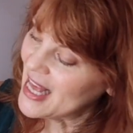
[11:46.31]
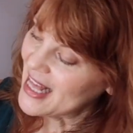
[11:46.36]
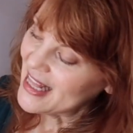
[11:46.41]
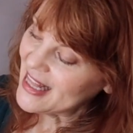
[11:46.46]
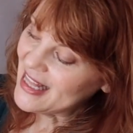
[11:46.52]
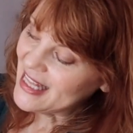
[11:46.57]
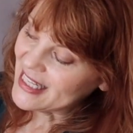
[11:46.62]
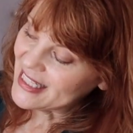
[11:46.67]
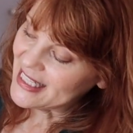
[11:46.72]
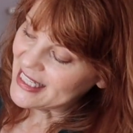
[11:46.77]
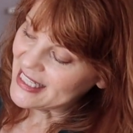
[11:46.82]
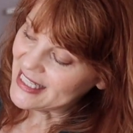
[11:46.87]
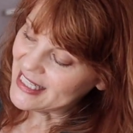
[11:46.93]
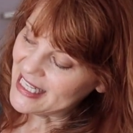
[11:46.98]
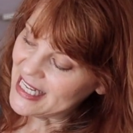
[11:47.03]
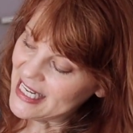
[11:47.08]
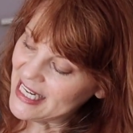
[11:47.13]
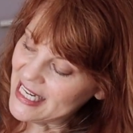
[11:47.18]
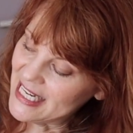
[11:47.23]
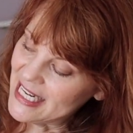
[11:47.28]
This is
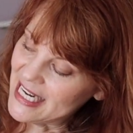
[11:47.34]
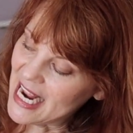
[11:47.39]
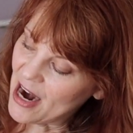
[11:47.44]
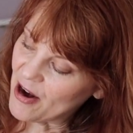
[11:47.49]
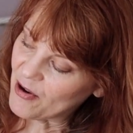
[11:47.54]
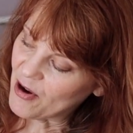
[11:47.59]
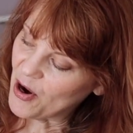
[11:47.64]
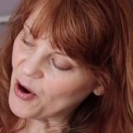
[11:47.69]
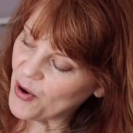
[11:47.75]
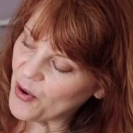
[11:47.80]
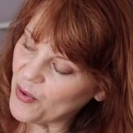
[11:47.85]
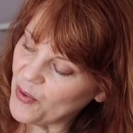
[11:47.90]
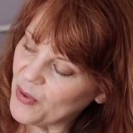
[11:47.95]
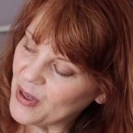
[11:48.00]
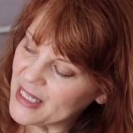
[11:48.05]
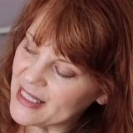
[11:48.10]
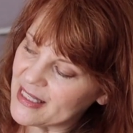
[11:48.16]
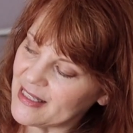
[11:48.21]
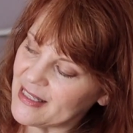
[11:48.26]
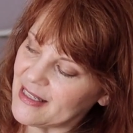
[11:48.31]
the
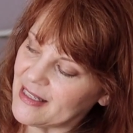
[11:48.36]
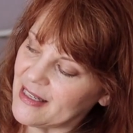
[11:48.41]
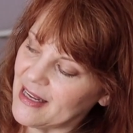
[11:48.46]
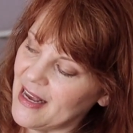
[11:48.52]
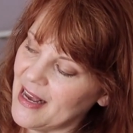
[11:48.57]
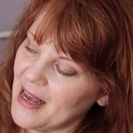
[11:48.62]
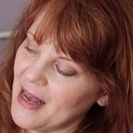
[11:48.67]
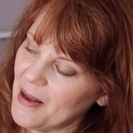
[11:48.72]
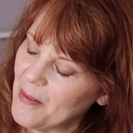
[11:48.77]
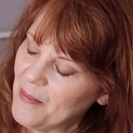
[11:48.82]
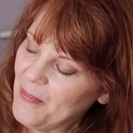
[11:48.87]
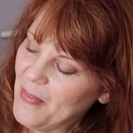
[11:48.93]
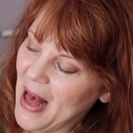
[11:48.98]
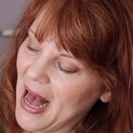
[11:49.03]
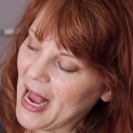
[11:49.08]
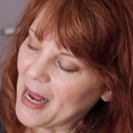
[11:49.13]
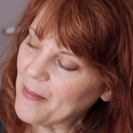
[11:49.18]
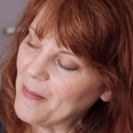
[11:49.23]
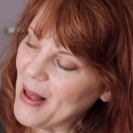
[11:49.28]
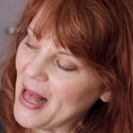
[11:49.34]
narrowest
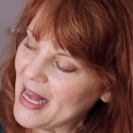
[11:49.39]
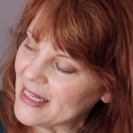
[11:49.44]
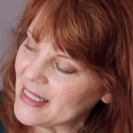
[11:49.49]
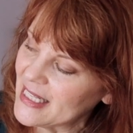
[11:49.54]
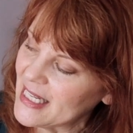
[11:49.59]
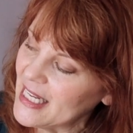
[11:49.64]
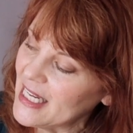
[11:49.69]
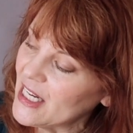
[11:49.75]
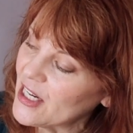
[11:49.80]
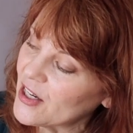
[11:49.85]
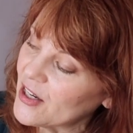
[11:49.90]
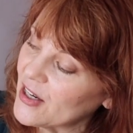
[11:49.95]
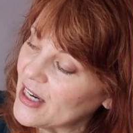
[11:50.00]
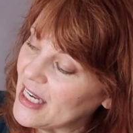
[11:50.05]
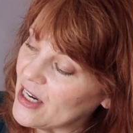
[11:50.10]
back band here.